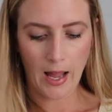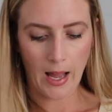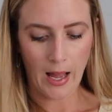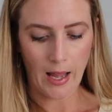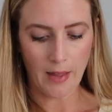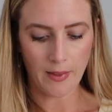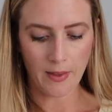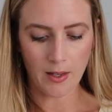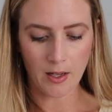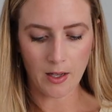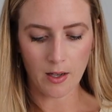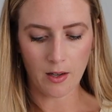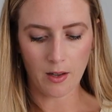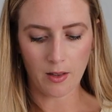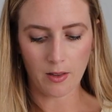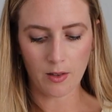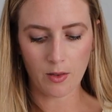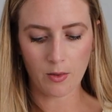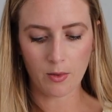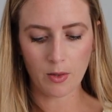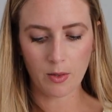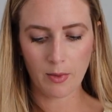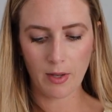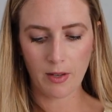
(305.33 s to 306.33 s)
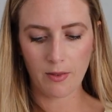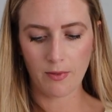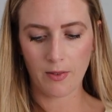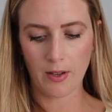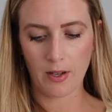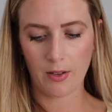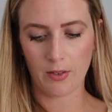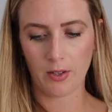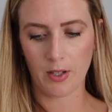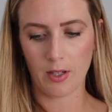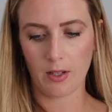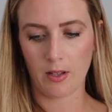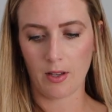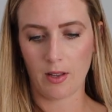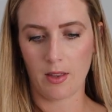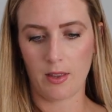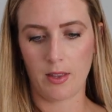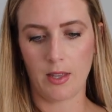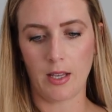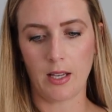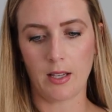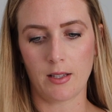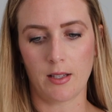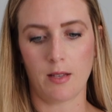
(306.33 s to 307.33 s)
And then another one of my favorite
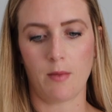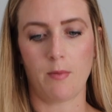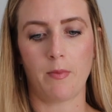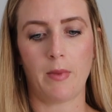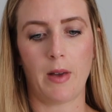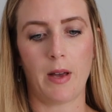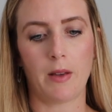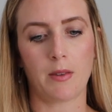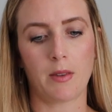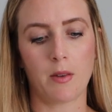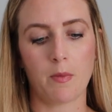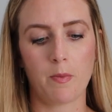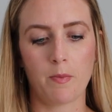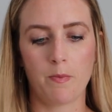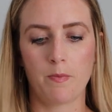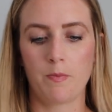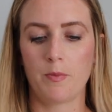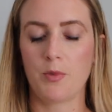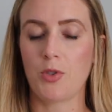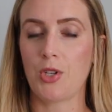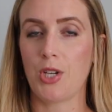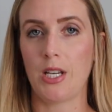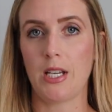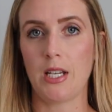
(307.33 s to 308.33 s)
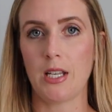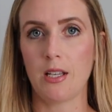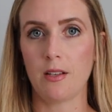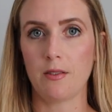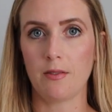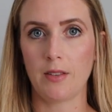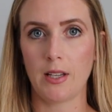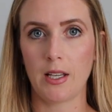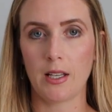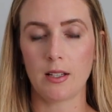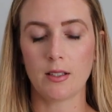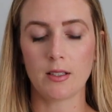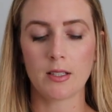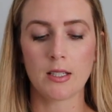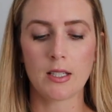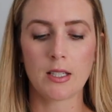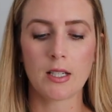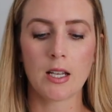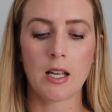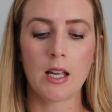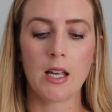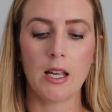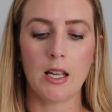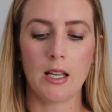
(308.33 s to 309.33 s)
things about the Genie Advanced